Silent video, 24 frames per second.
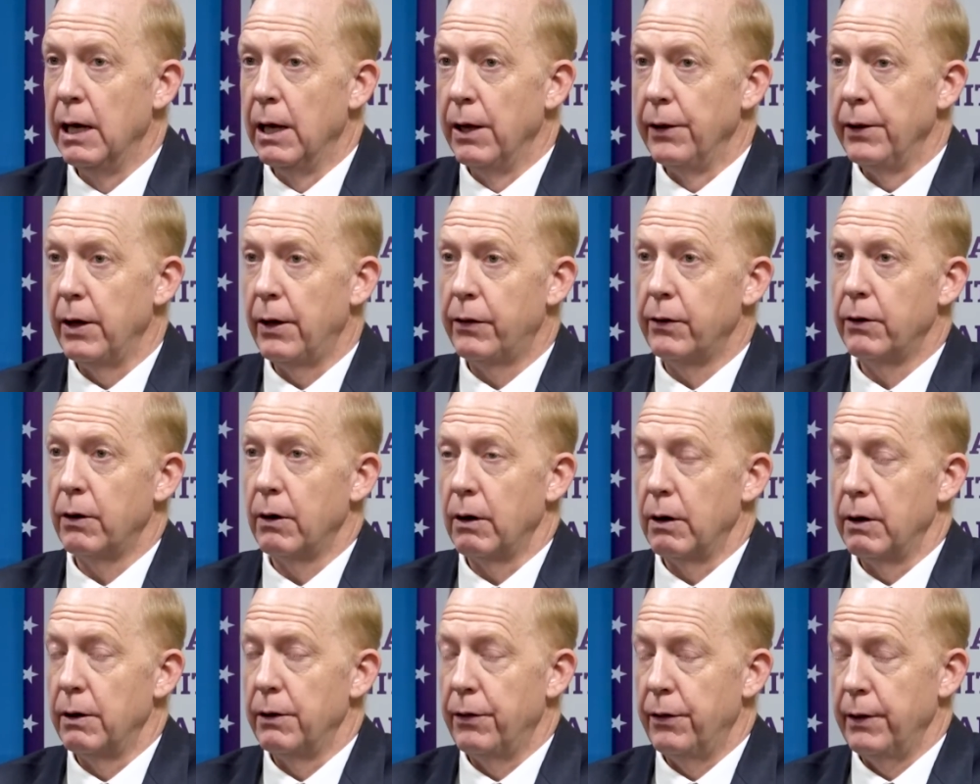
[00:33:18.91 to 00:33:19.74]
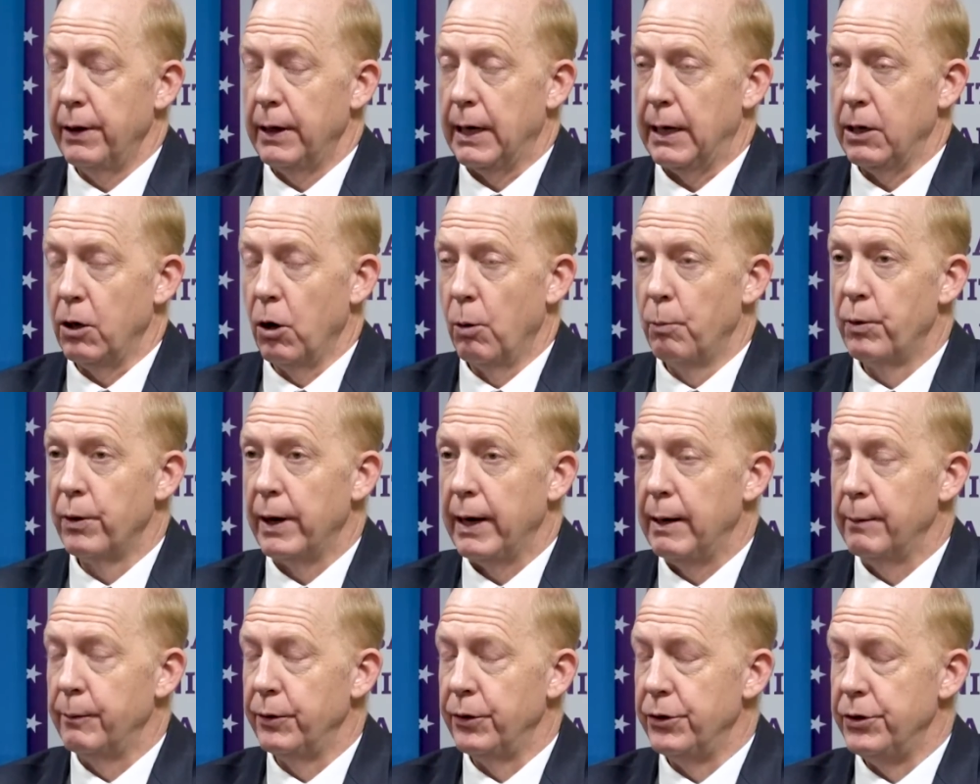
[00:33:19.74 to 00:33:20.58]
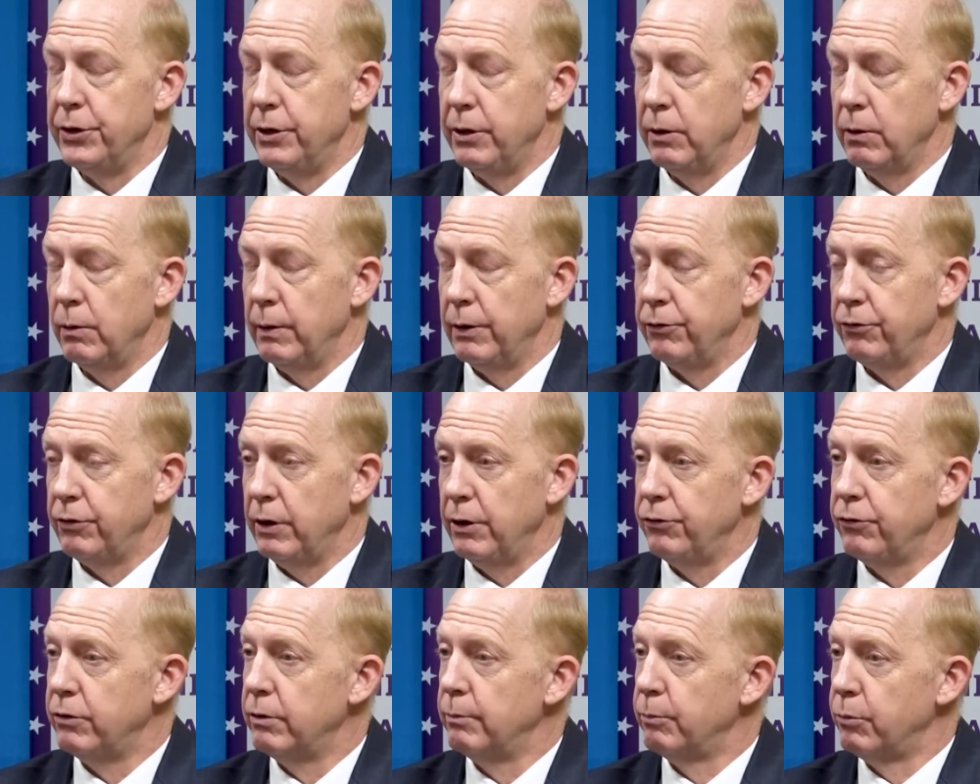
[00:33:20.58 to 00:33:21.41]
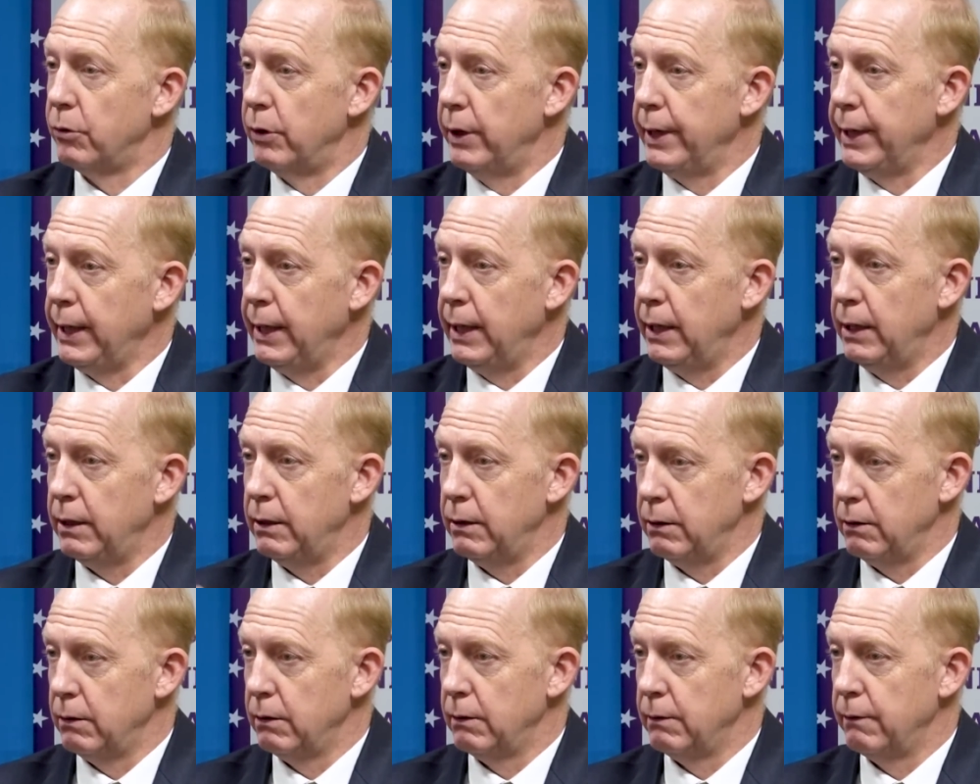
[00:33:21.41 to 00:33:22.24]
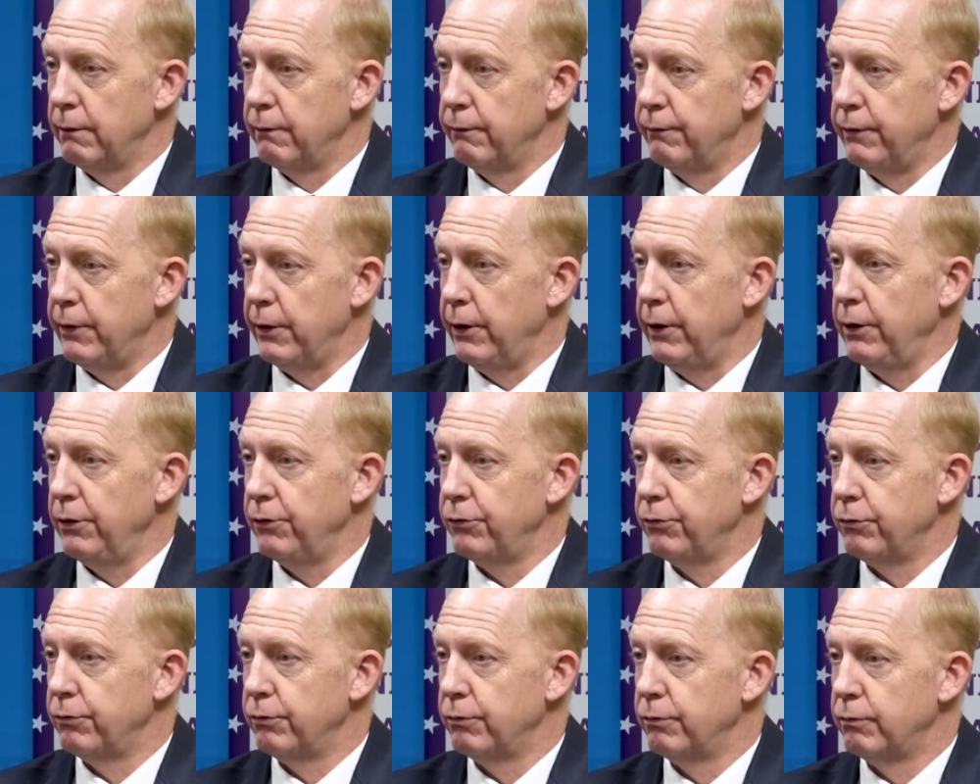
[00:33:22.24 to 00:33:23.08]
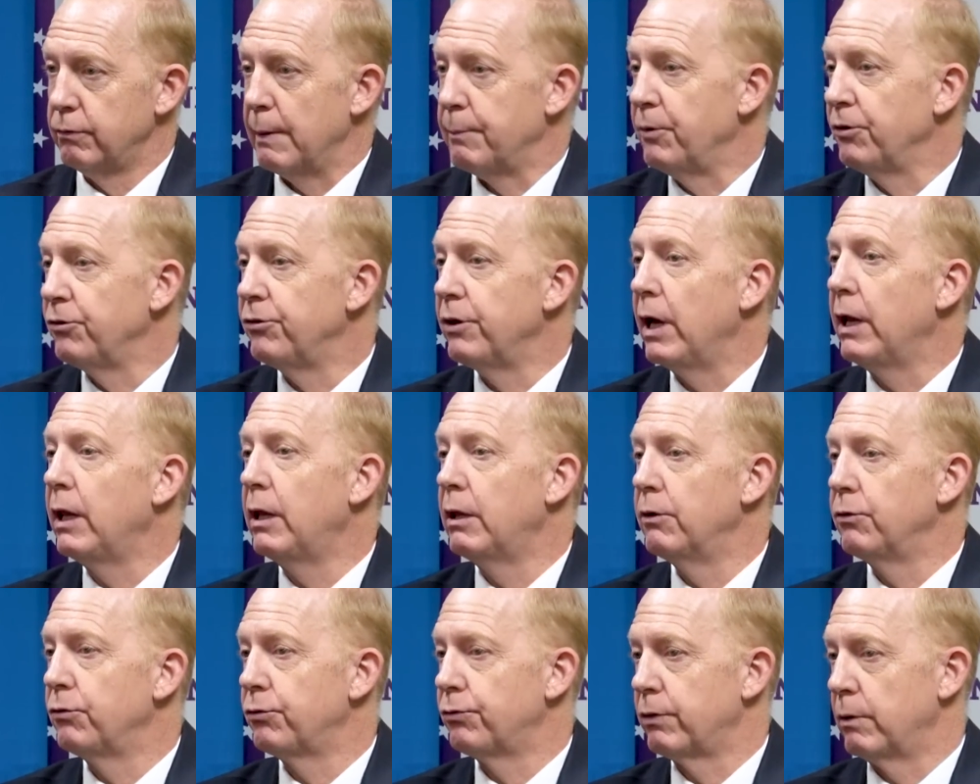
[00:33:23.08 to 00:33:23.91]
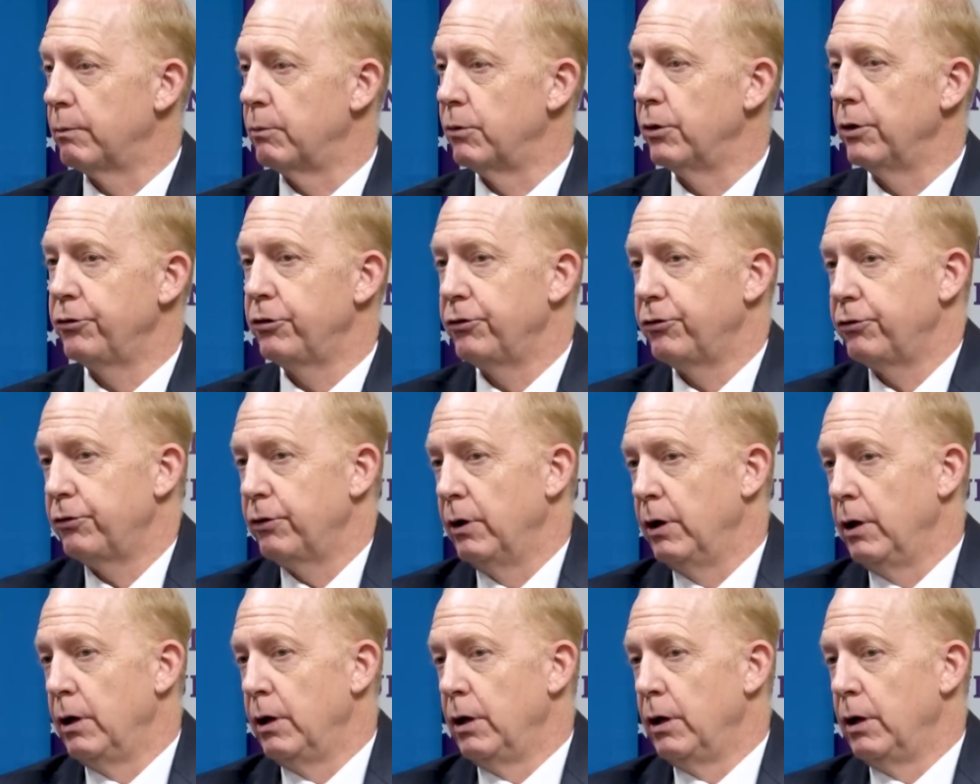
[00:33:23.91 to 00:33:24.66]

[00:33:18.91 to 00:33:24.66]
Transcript: The other thing I hope we're able to do is to bring in various representatives from Mauritius